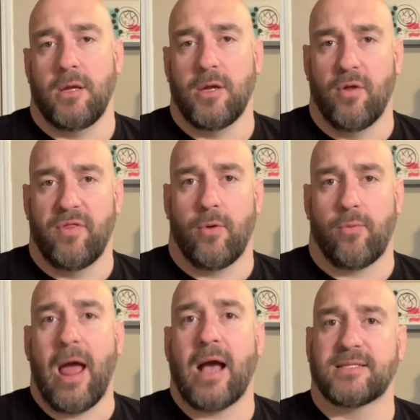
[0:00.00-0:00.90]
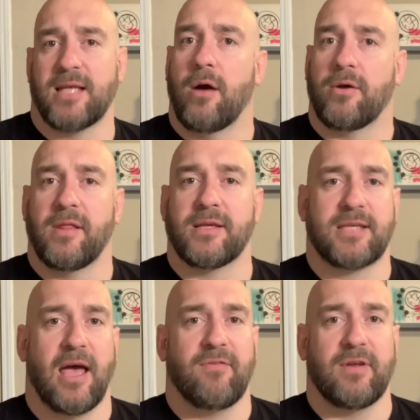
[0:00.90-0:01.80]
you know the rock sound in the
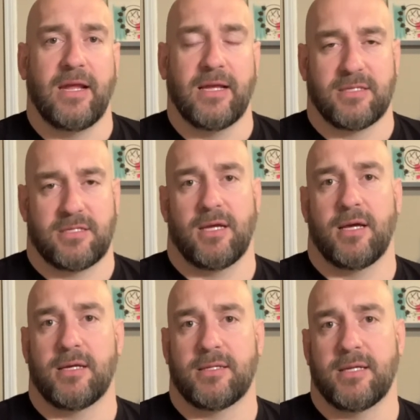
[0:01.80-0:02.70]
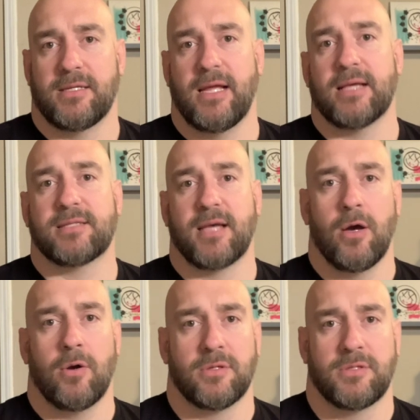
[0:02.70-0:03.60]
70s to to
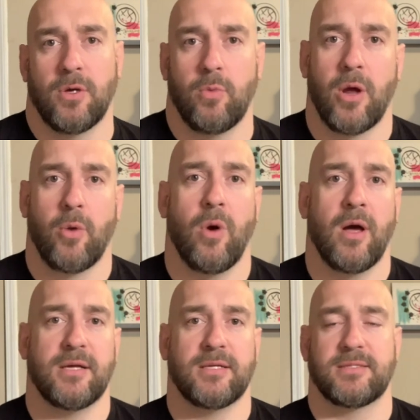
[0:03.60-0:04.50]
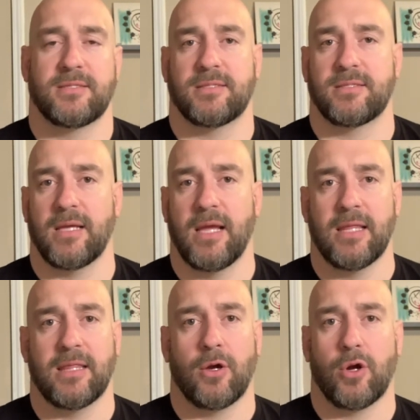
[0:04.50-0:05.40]
disco to what it was
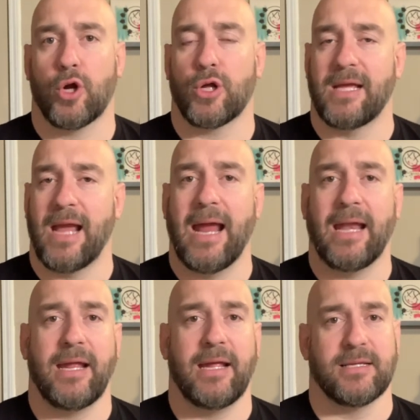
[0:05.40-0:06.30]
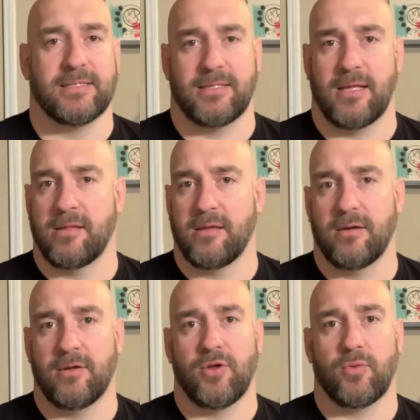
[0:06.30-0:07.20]
in the early 80s and then
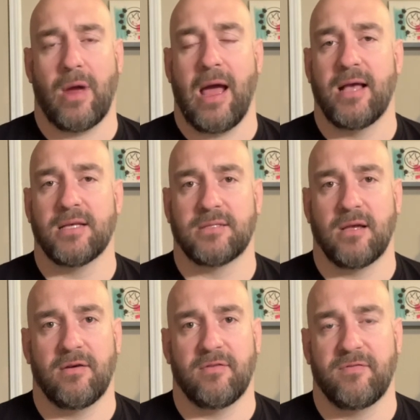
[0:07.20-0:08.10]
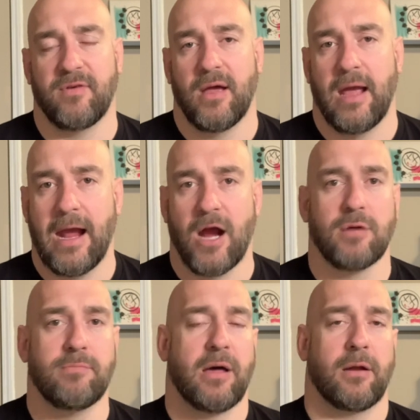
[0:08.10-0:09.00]
the the rise of
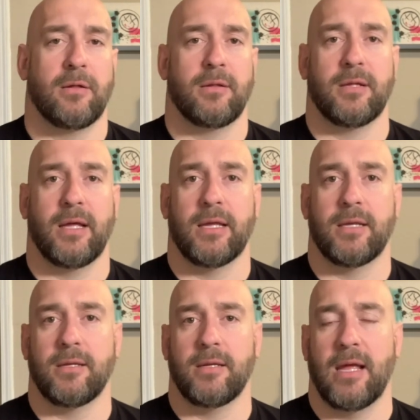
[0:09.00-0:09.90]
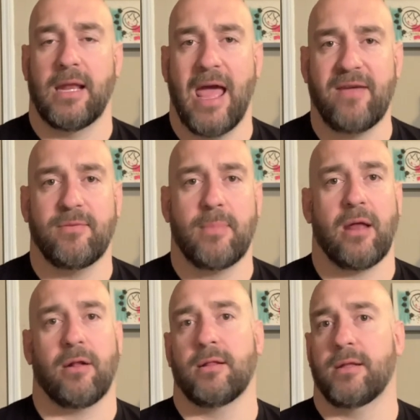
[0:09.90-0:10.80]
hair metal and and heavy
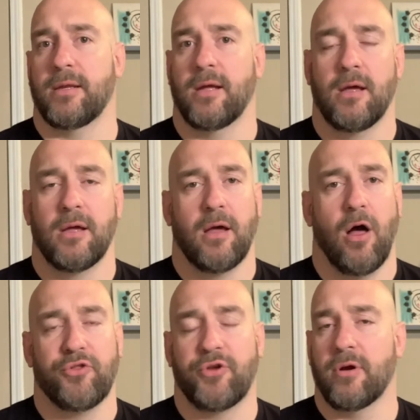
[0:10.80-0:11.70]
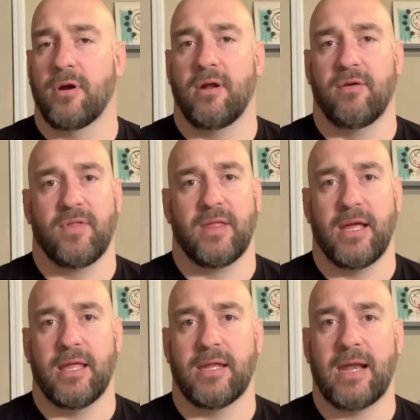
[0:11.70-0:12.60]
metal and alternative in the
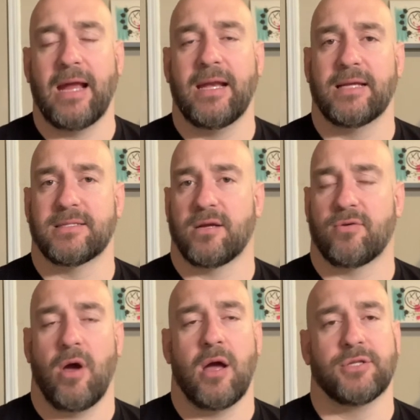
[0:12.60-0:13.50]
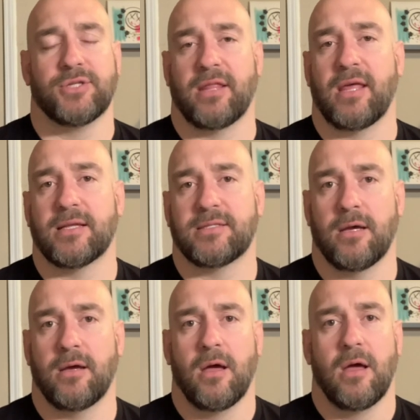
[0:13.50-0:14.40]
in the 90s and grunge i think it's
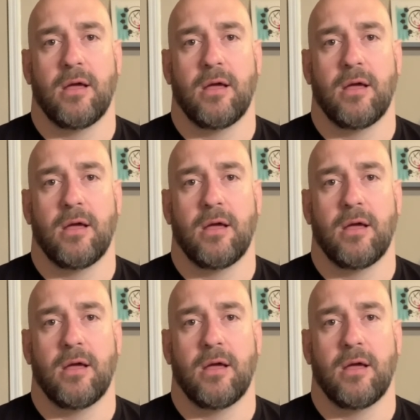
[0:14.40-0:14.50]
a